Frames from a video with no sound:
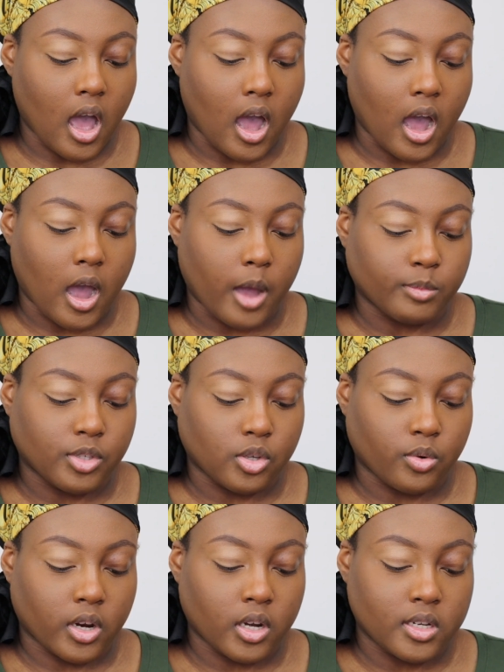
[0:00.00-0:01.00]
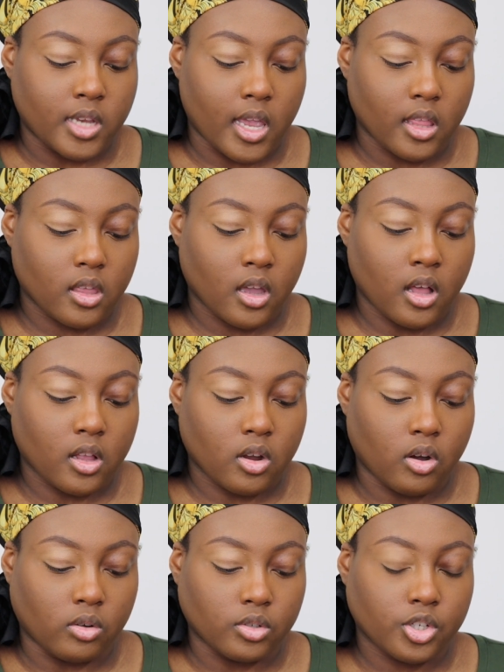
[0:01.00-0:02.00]
So we're going to take the color
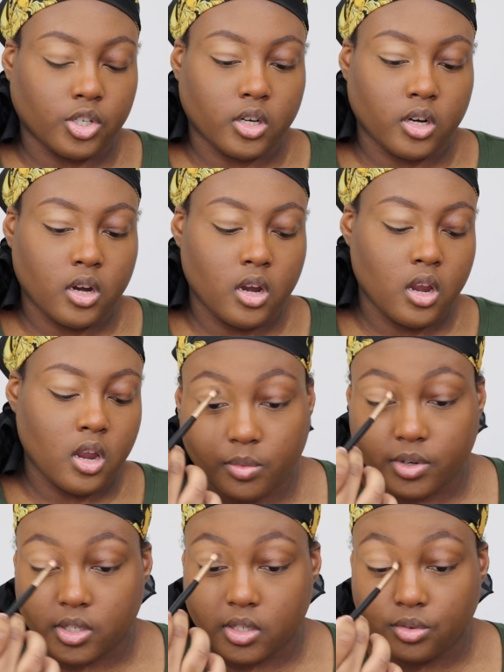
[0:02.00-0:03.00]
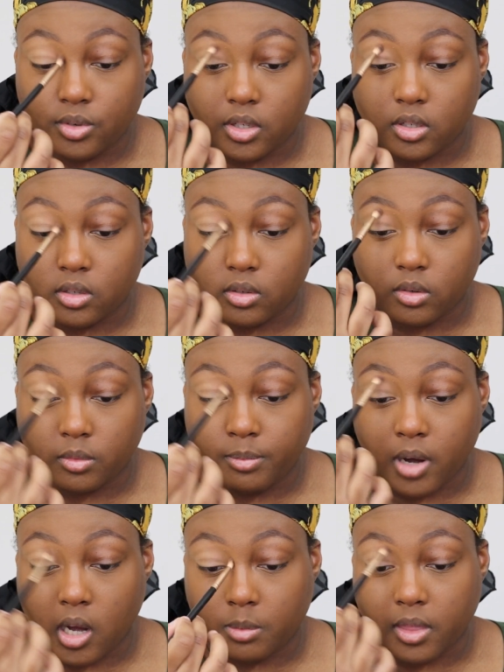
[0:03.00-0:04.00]
Culture and we're just going to
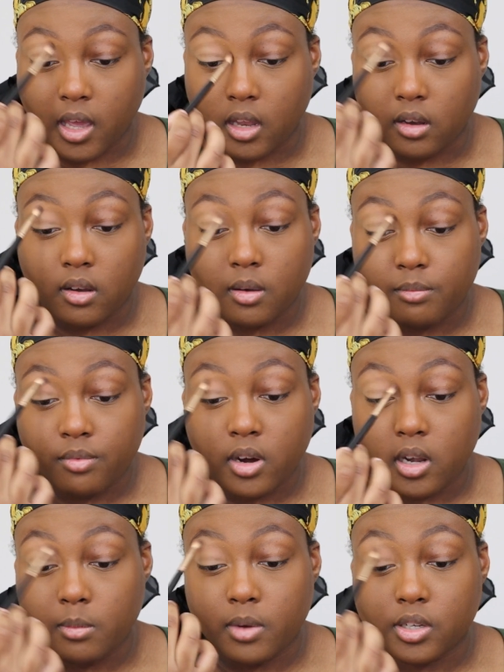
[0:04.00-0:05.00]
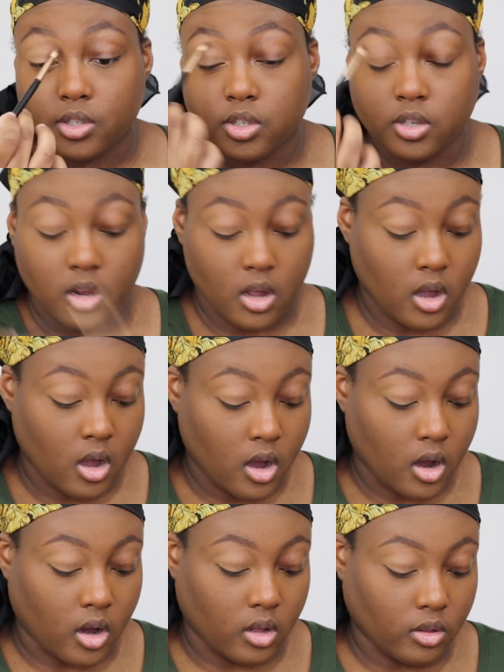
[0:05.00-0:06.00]
pop that pretty much
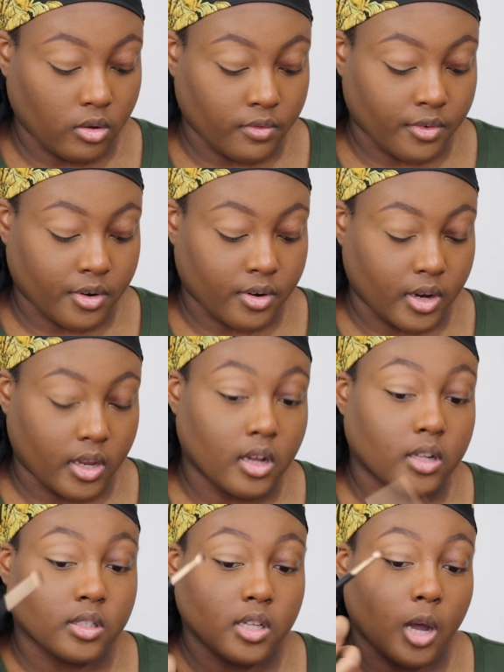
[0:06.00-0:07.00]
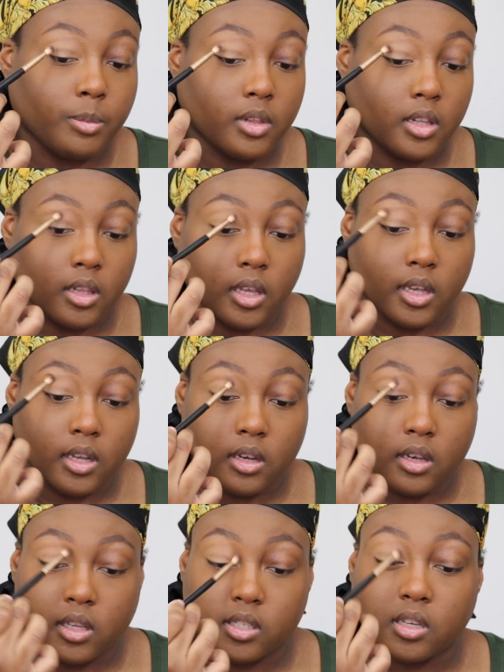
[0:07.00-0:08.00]
all over on top of the
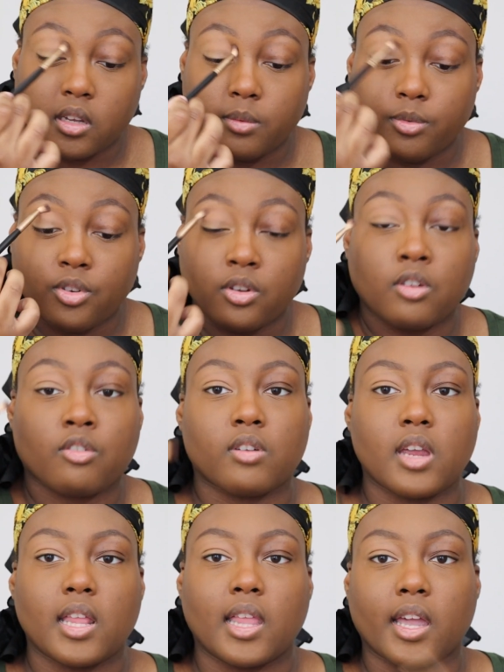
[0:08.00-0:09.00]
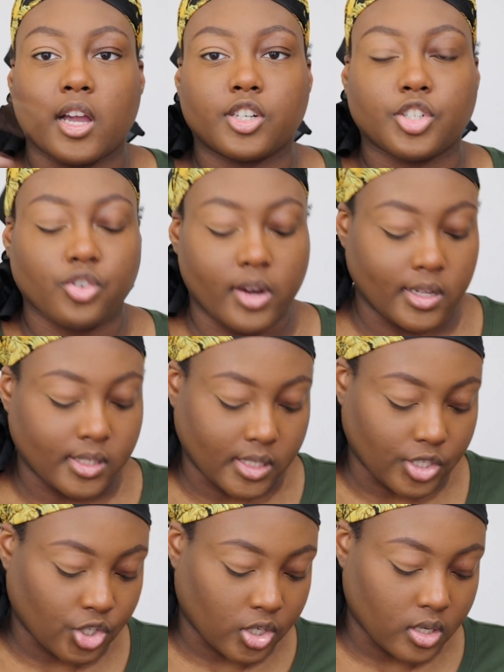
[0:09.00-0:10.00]
lid. This is going to create like a
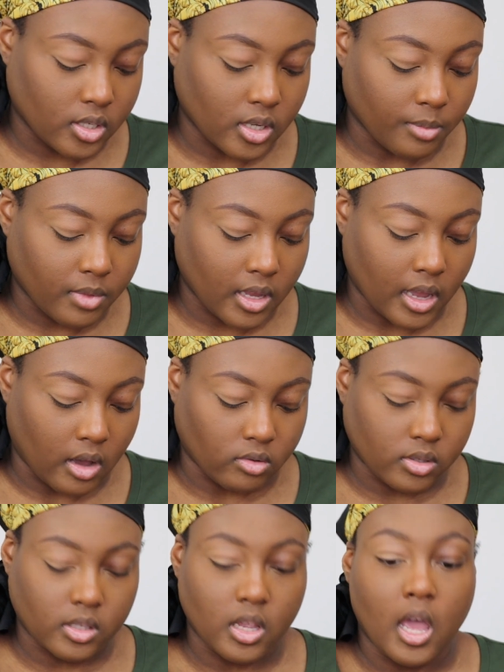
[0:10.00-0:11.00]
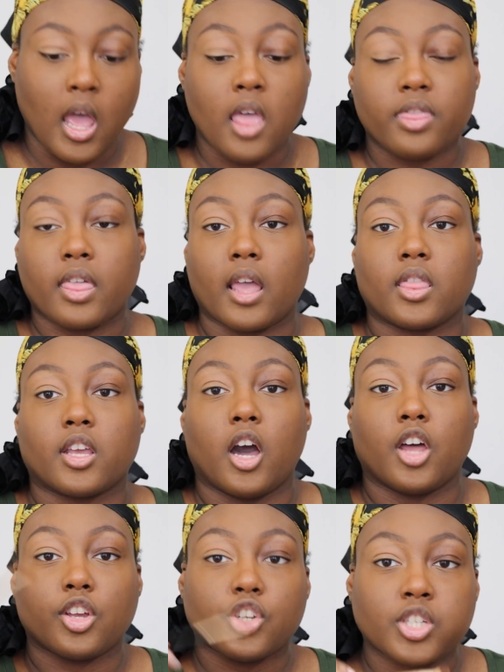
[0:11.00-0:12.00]
transition, something else that the
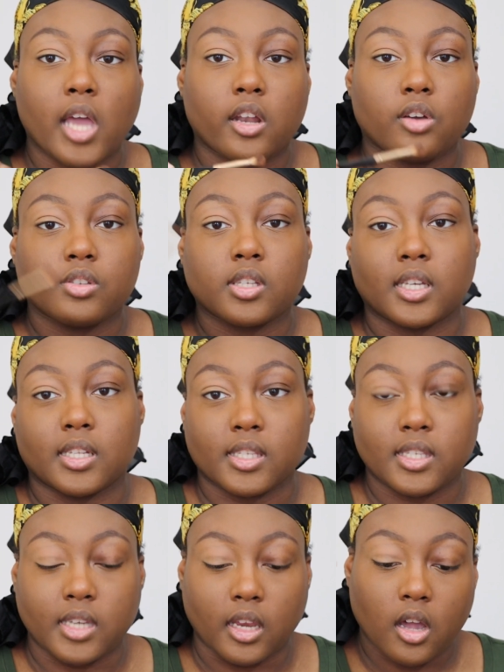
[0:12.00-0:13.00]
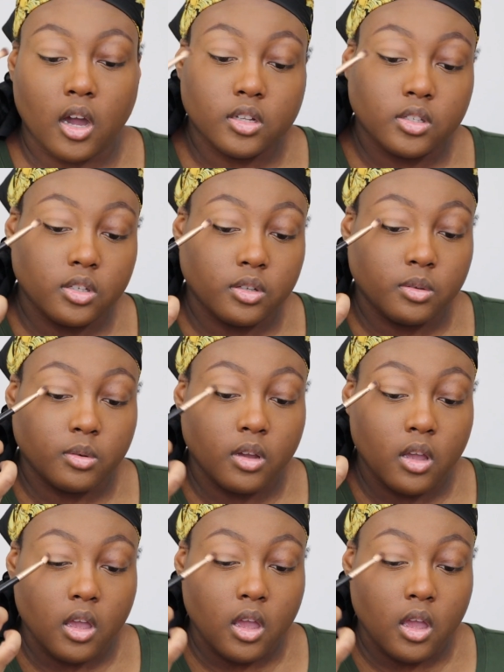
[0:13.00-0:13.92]
other shadows can stick onto.